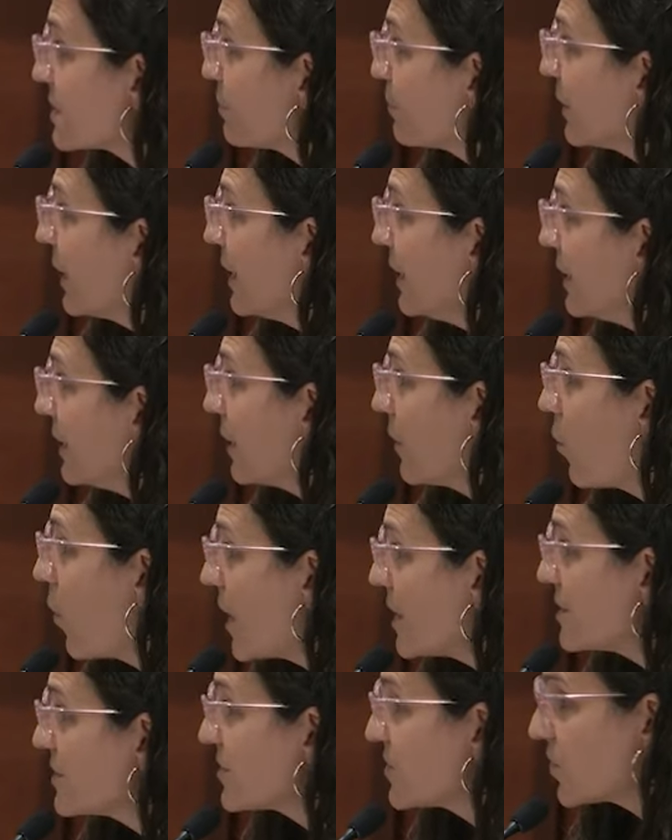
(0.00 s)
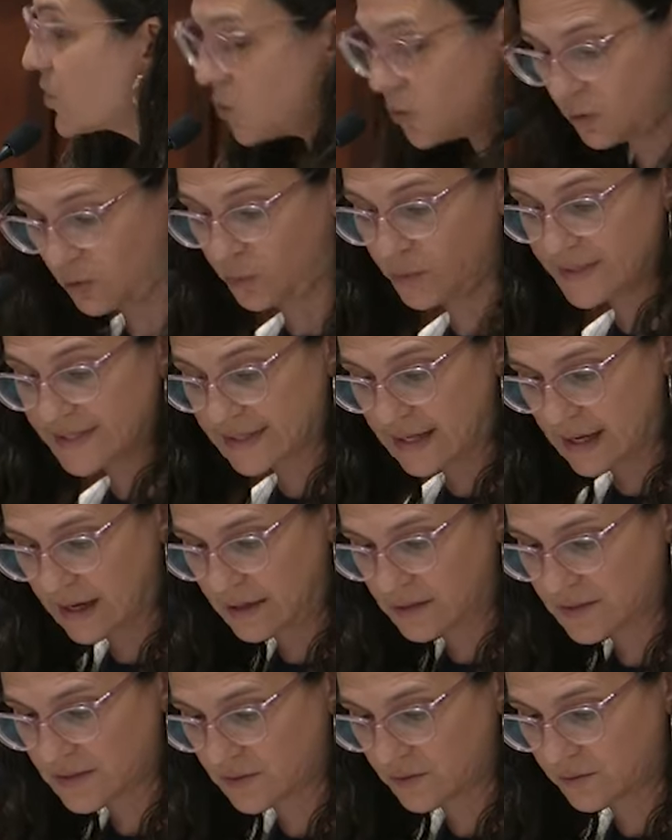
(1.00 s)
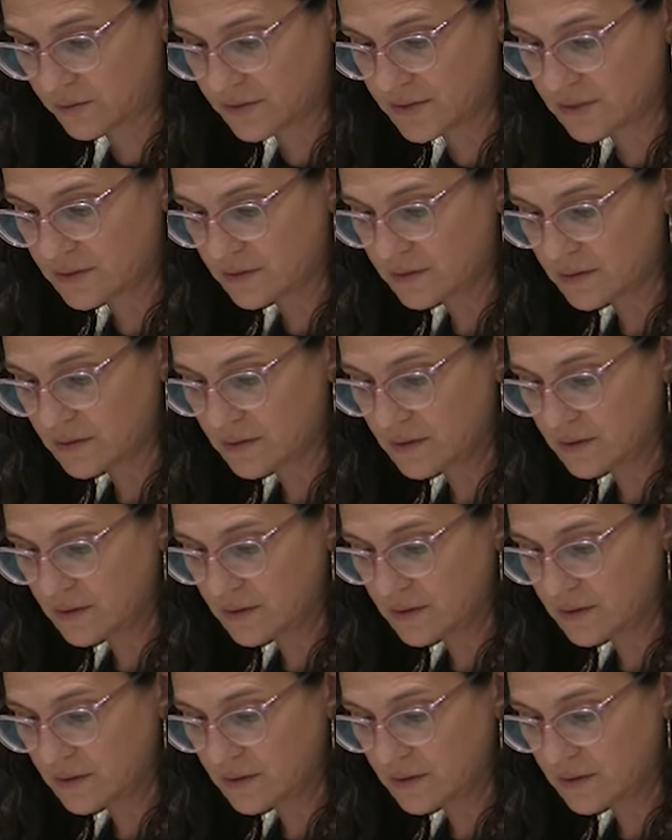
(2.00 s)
explaining why school was canceled,